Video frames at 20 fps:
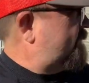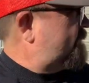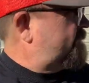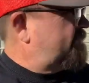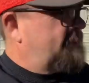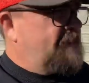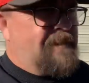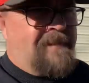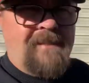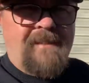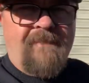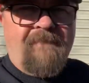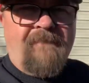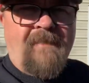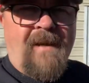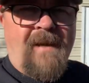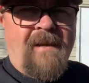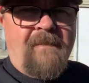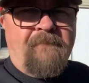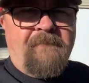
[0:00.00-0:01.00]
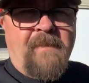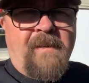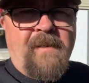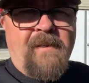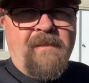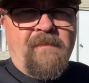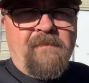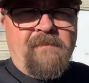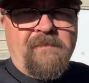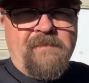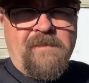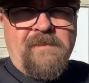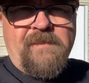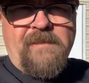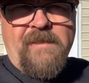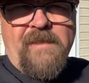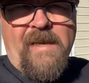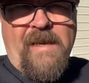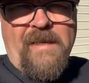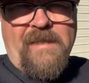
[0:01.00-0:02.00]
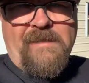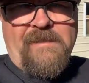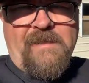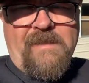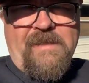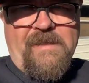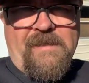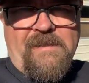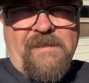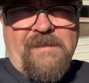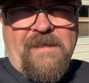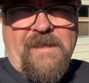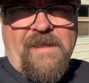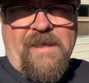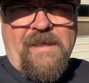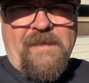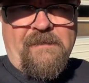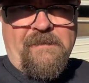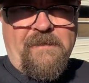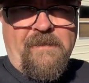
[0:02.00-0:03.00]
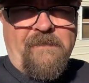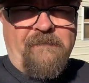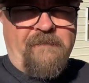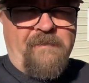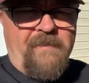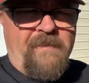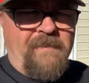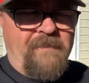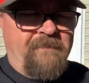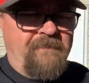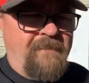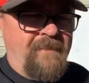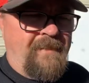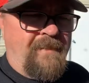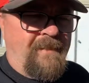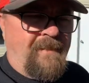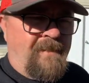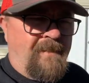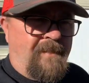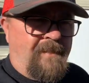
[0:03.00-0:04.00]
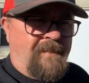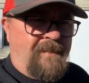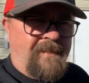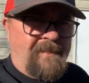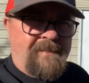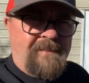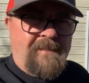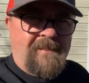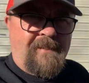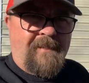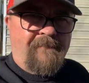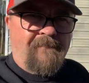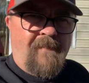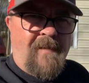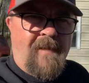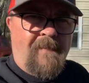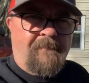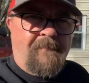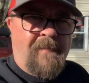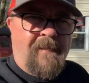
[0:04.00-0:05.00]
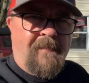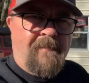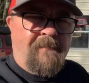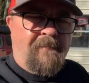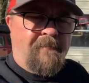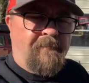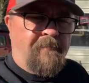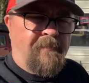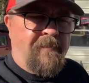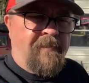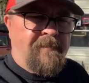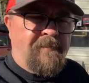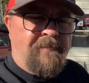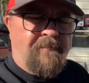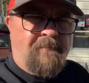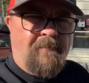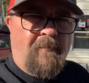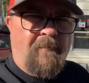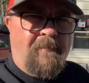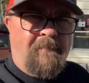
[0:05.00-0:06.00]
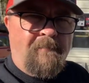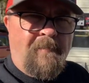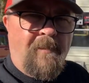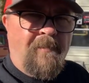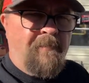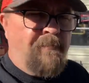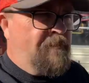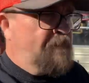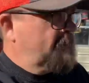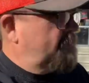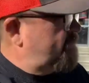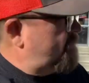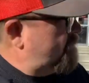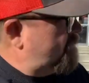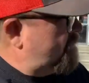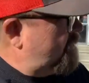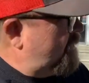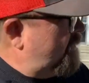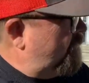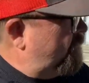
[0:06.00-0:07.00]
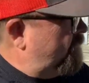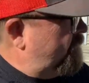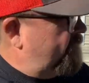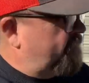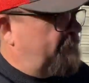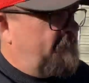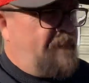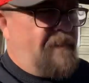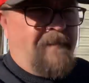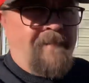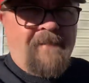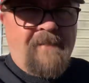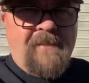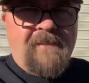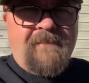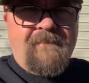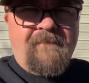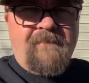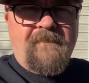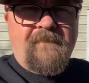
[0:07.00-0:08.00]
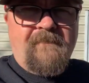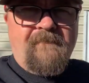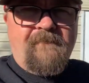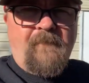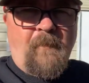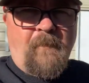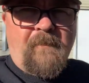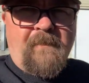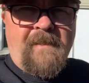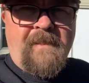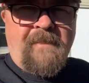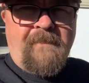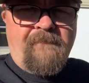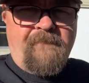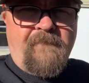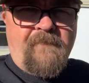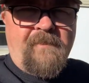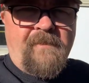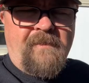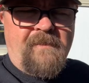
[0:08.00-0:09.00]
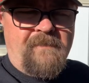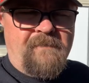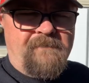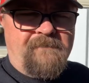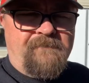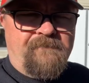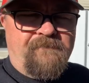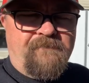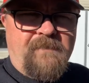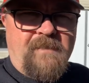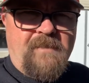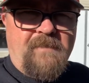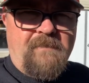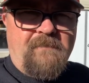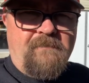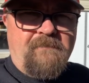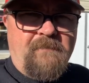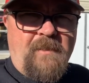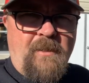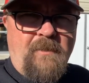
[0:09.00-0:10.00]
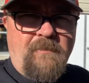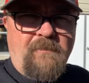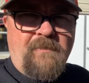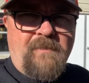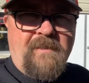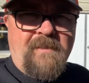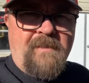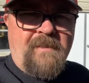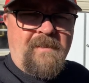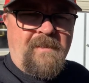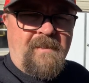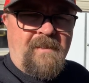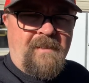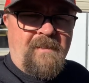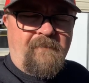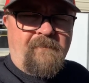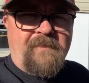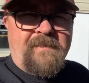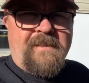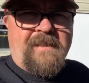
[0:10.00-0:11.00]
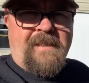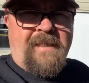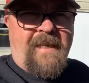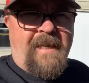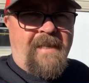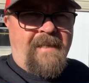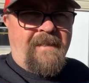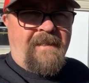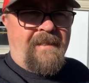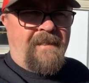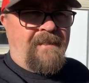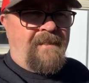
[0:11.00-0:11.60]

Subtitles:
65 pound, you can't see it because I got her covered up, that 65 pound thrust trolling motor on the front of this 14 foot boat was getting it.